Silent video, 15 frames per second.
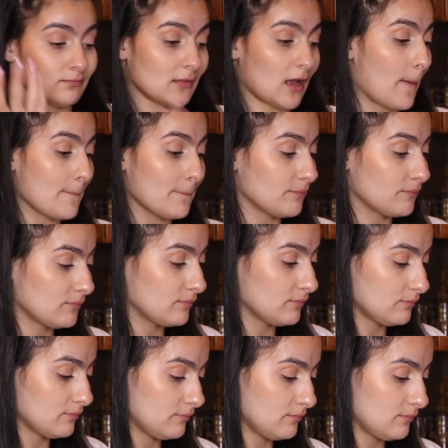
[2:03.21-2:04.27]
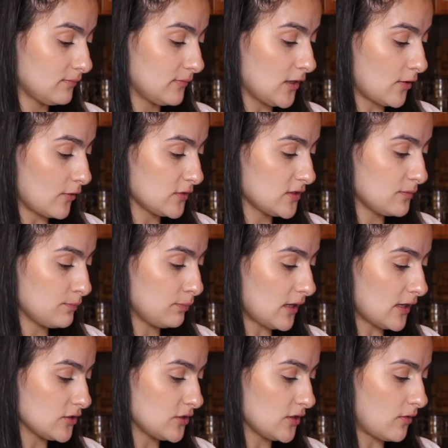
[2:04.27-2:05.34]
come, you know,
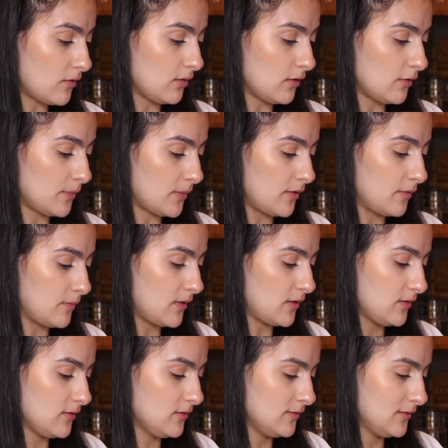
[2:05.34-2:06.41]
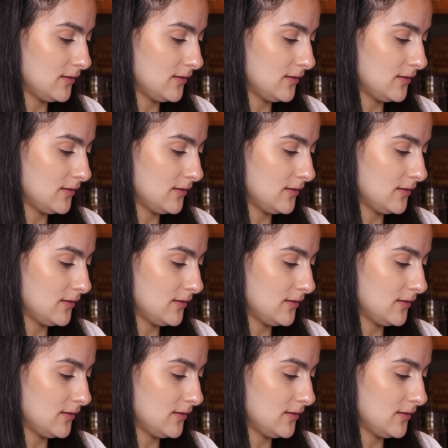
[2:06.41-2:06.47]
splashing all up on me.